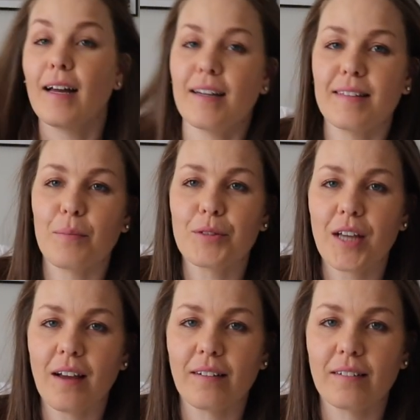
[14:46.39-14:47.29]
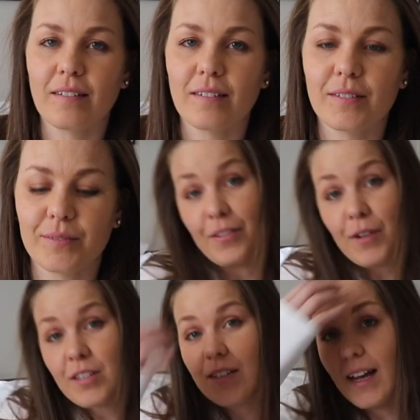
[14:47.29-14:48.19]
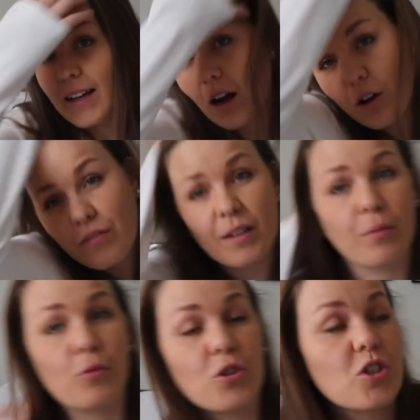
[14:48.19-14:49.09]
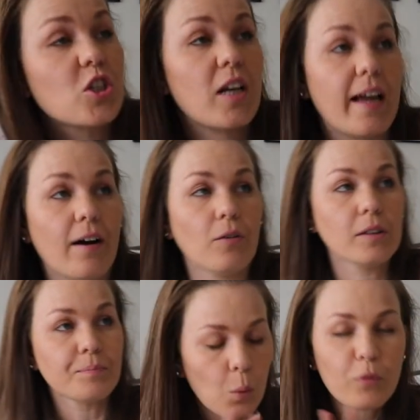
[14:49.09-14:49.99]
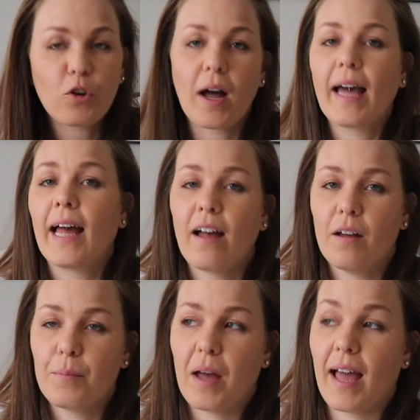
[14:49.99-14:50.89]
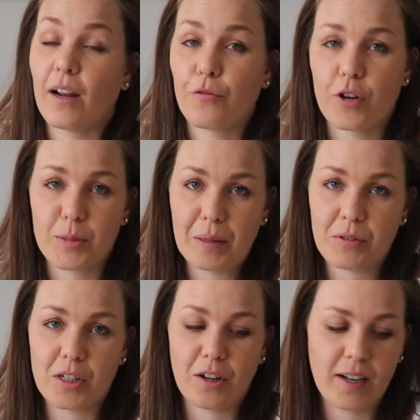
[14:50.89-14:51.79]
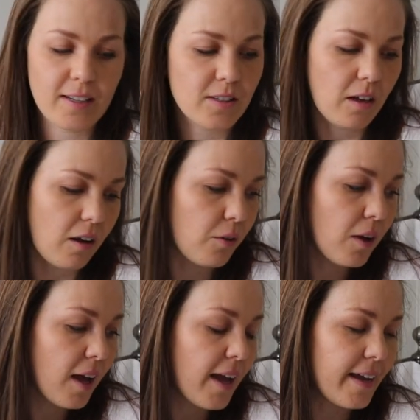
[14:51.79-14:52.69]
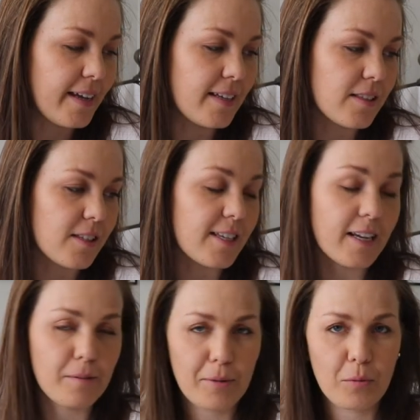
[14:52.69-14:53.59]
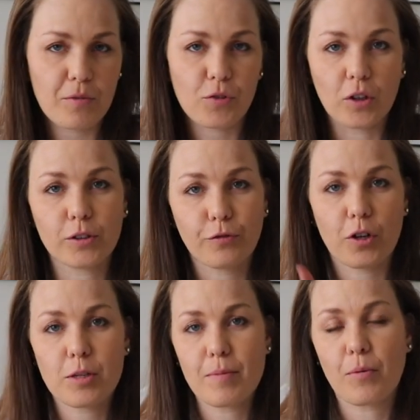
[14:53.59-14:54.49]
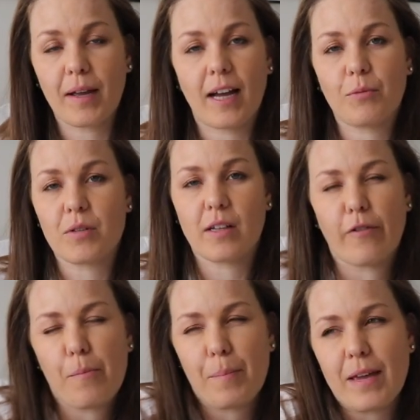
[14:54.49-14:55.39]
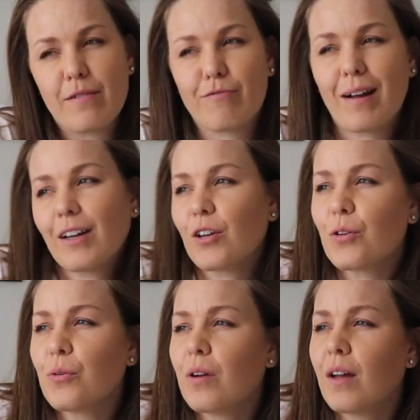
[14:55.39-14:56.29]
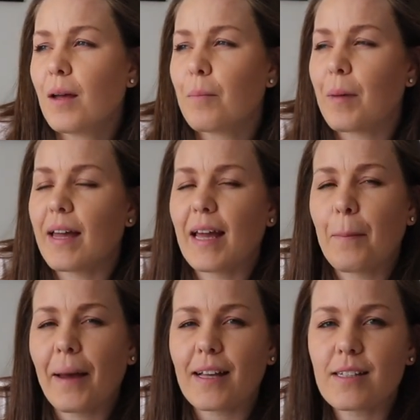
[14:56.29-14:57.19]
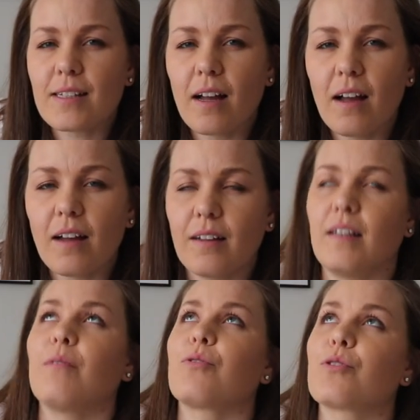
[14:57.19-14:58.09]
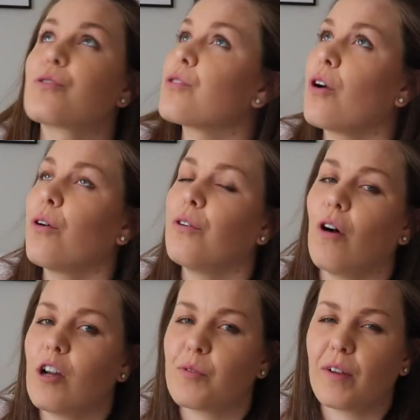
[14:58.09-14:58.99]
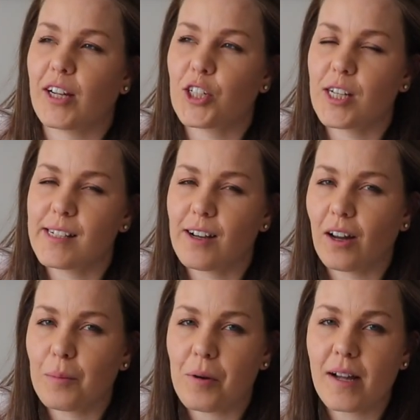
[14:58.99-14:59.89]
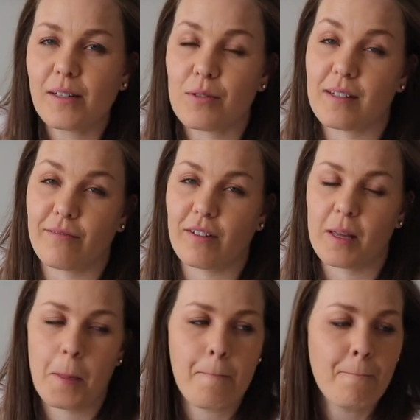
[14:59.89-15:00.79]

and then we're done the rest of the day, hopefully we'll just chill out. We've got a, um, a HelloFresh meal tonight, so it is the second meal we've got. The first meal we had was like a beef ragu penne pasta, and it was so nice, with like a cheesy garlic bread, it was lovely.